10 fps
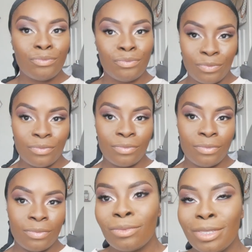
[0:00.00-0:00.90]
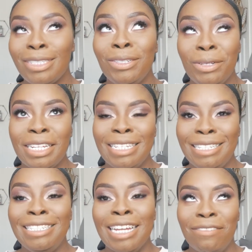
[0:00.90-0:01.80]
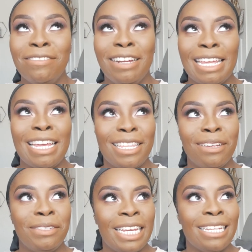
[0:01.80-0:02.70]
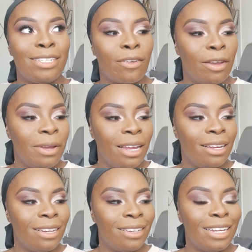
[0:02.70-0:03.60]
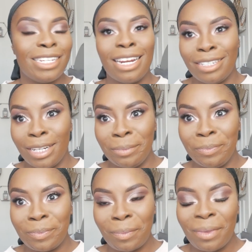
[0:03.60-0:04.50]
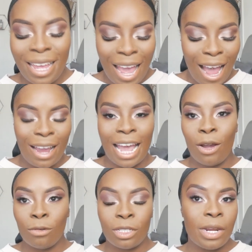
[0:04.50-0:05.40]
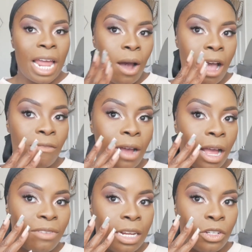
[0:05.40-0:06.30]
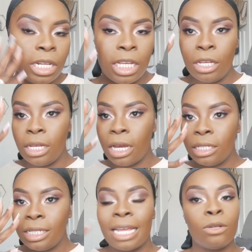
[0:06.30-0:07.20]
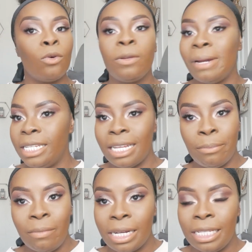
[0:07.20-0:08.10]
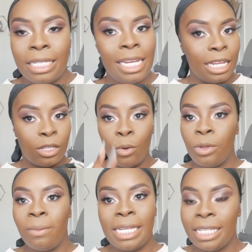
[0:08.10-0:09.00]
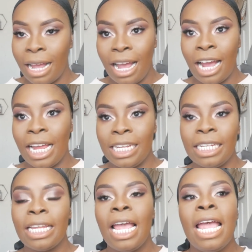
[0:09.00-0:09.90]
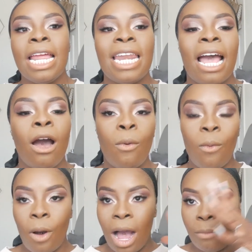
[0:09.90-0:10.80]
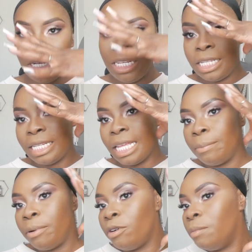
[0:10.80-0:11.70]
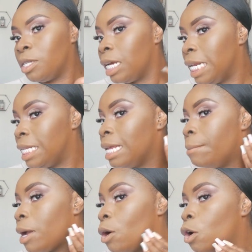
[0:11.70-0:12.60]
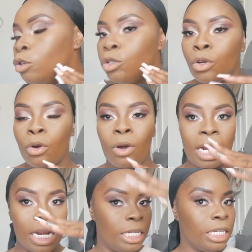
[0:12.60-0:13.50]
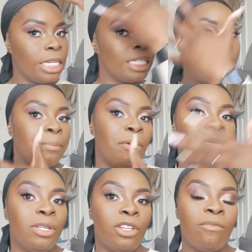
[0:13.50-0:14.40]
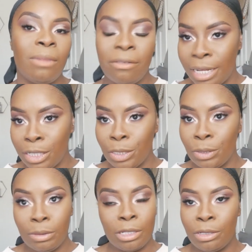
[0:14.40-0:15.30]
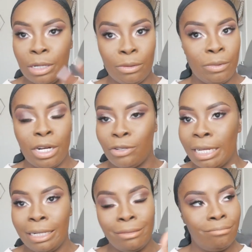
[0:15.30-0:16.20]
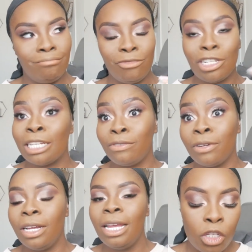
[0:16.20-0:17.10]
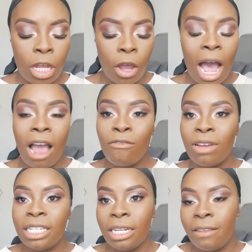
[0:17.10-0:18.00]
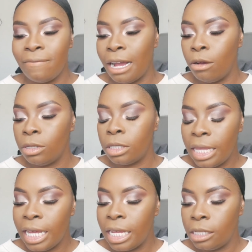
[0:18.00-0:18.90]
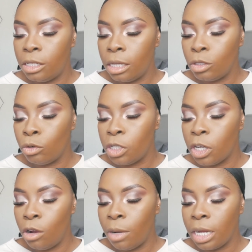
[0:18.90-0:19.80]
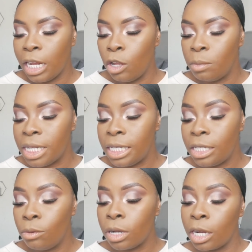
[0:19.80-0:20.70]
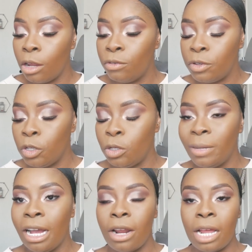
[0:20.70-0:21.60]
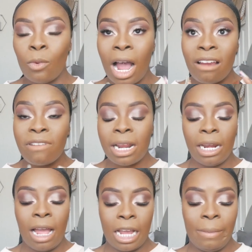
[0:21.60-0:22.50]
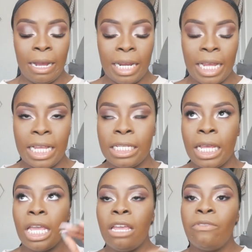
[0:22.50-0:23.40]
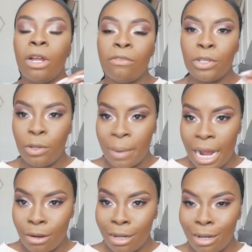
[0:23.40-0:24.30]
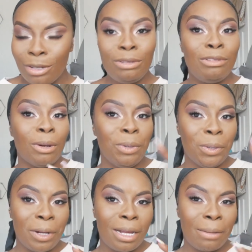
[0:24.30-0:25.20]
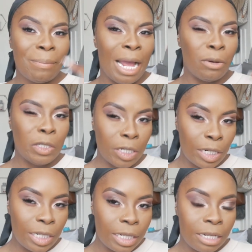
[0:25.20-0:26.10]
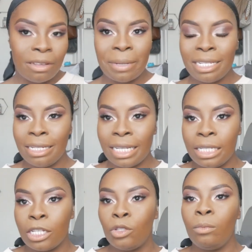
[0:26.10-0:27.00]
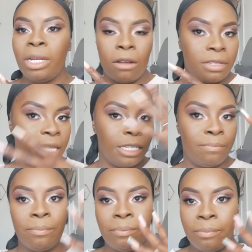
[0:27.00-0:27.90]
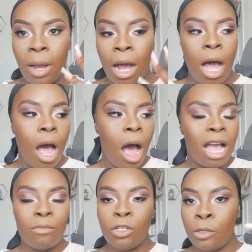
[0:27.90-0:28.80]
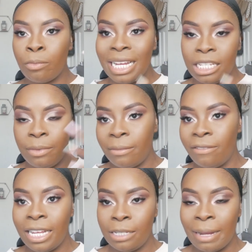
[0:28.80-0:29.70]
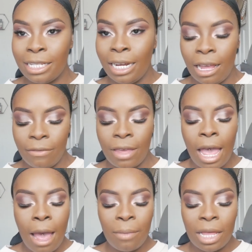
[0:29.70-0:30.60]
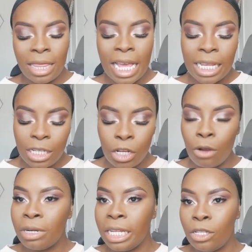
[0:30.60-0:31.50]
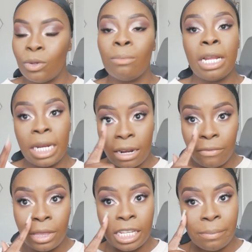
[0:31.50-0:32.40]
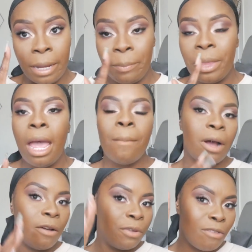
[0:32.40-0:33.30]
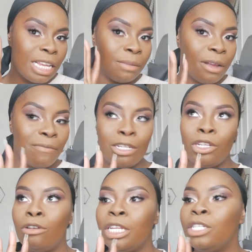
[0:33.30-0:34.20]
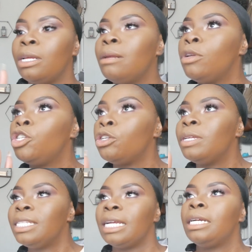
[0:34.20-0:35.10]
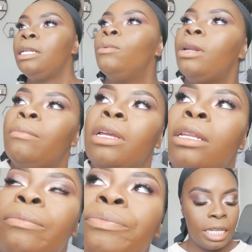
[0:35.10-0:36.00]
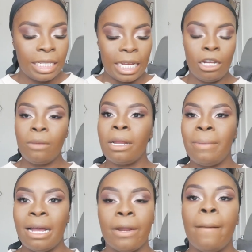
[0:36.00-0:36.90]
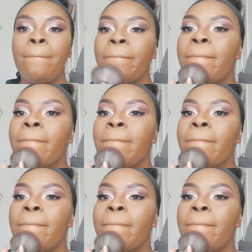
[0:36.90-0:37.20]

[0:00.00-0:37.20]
Mm-hmm. You can definitely hear those kids screaming. It's lunchtime. Okay, cool. So now I've literally set all the places I put my concealer, so all the places that I highlighted. Now I'm gonna need to set the perimeter. I need to set my contour, and I need to just set the perimeter of my face too, because you know, we're not trying to transfer. So I've recently found this Giorgio Armani Luminous Silk Glow Fusion Powder, and what I really like about it is even after you powder, you don't look powdered, if that makes any sense, because normally after this part I would spray to bring my face back to life. But this, you don't need to. I'm going to need it for this bit, but for the rest of my face you don't need to, and I'm going to show you exactly what I mean. So I take a little bit of powder